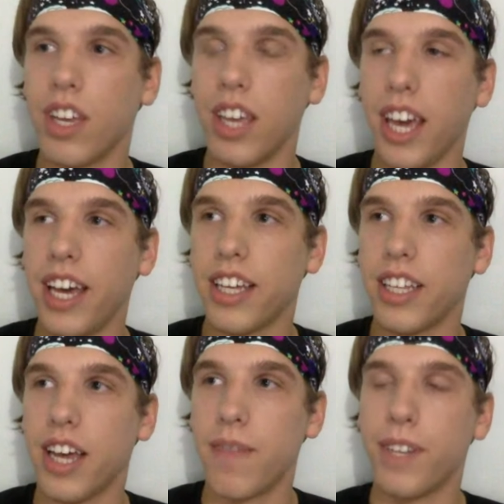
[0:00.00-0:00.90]
Yeah,
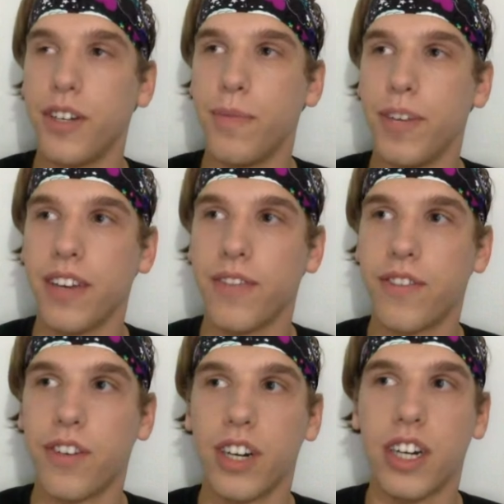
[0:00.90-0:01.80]
I've been hooping
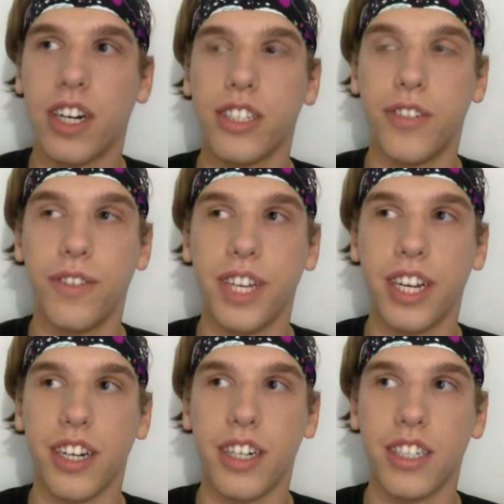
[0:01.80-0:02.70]
for 2
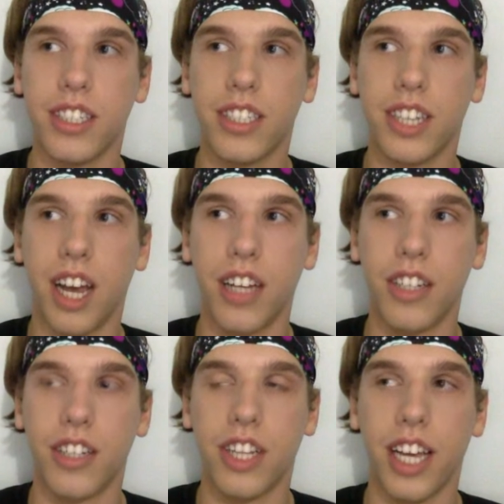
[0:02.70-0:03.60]
years
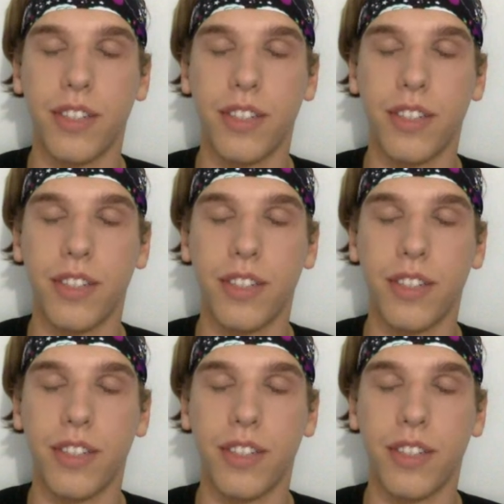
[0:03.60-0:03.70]
on July